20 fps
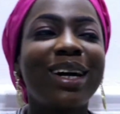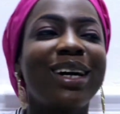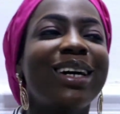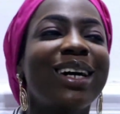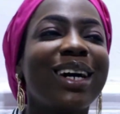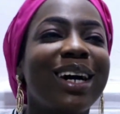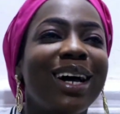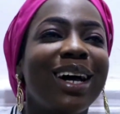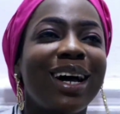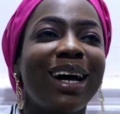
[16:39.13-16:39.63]

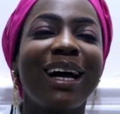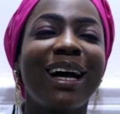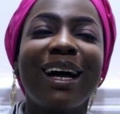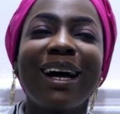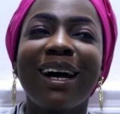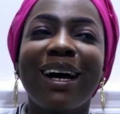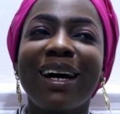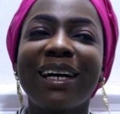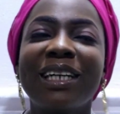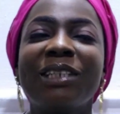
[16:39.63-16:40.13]

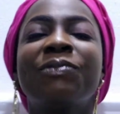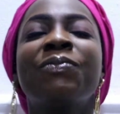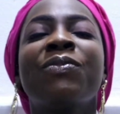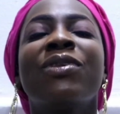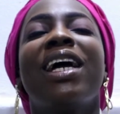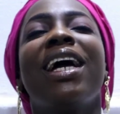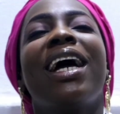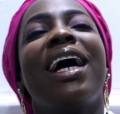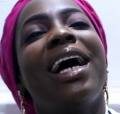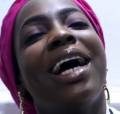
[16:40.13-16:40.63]

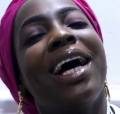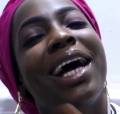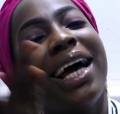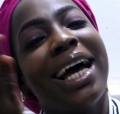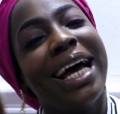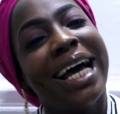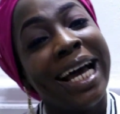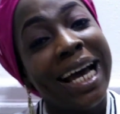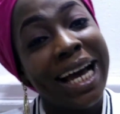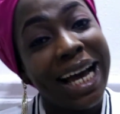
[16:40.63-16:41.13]

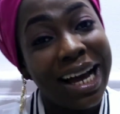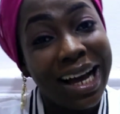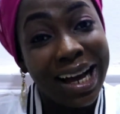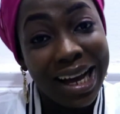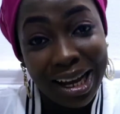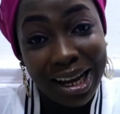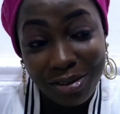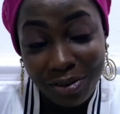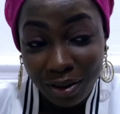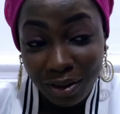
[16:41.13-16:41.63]

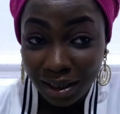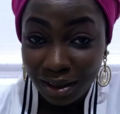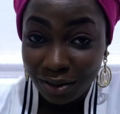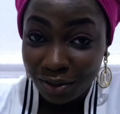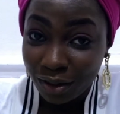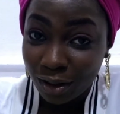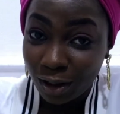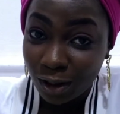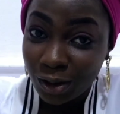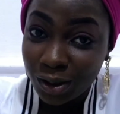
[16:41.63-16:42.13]
I feel it
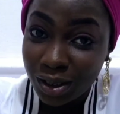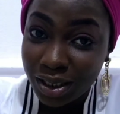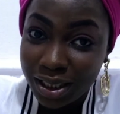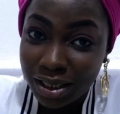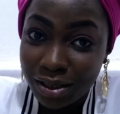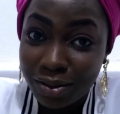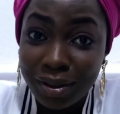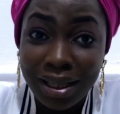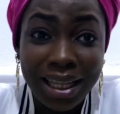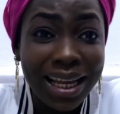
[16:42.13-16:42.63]
for Osun State.